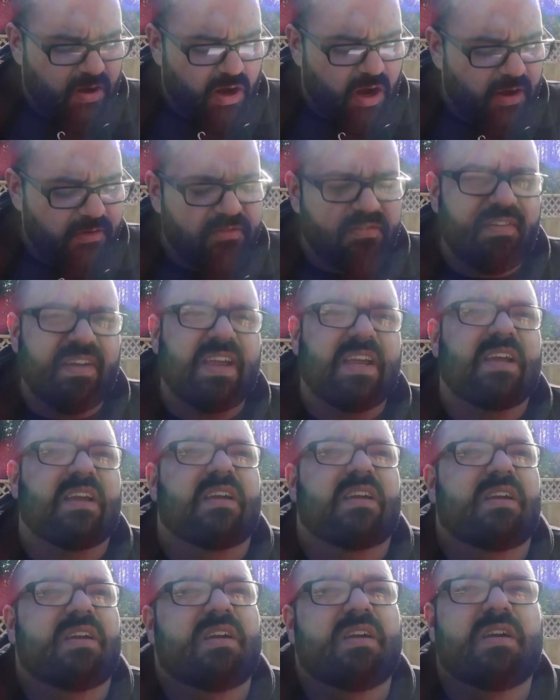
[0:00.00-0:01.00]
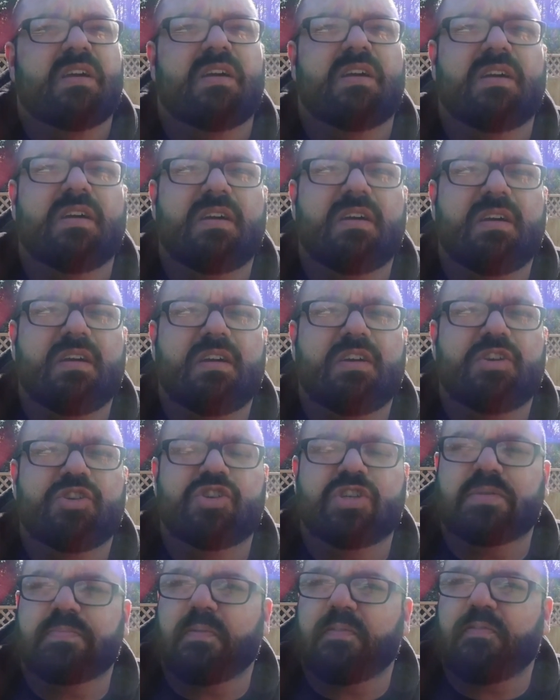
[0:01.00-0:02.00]
I think
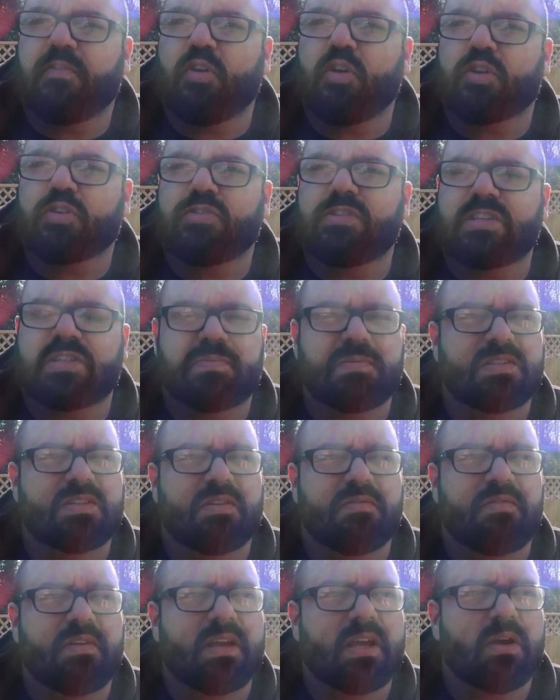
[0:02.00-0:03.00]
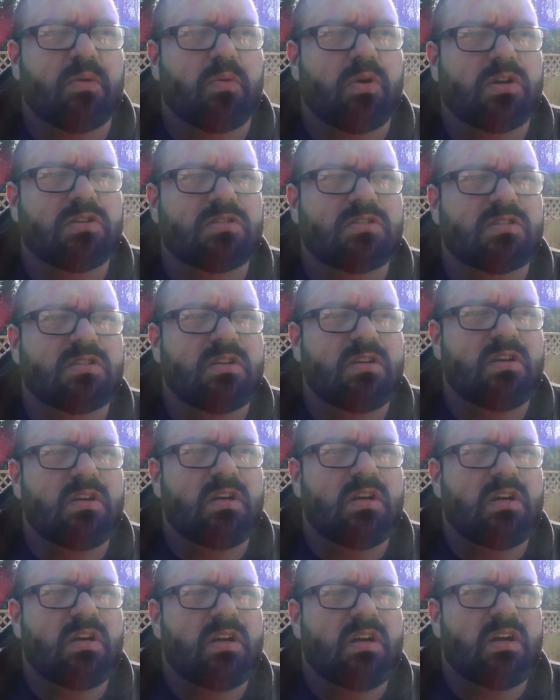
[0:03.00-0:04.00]
just before Christmas, I think it was,
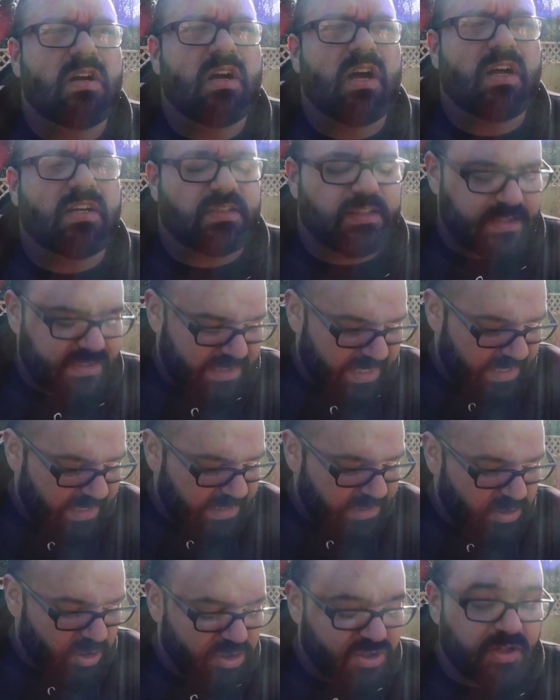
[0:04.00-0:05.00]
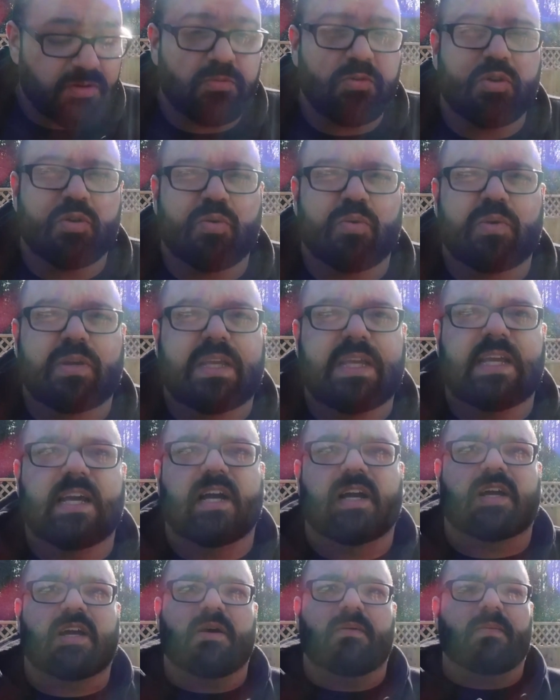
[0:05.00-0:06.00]
and he said he's got some new
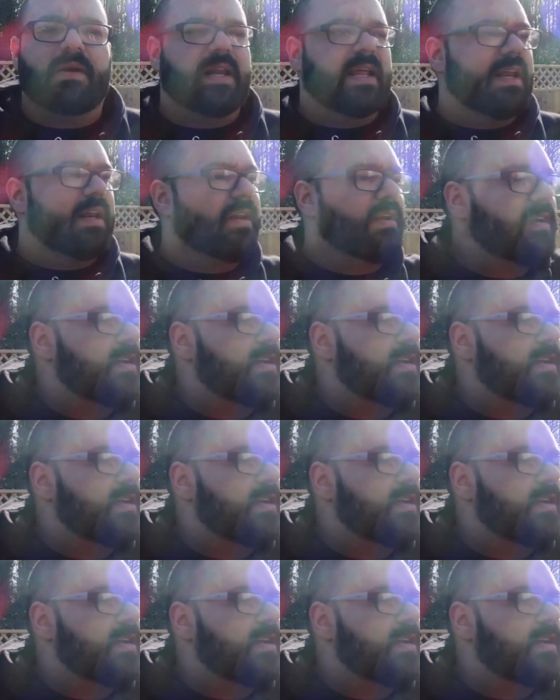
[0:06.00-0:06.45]
gear coming in.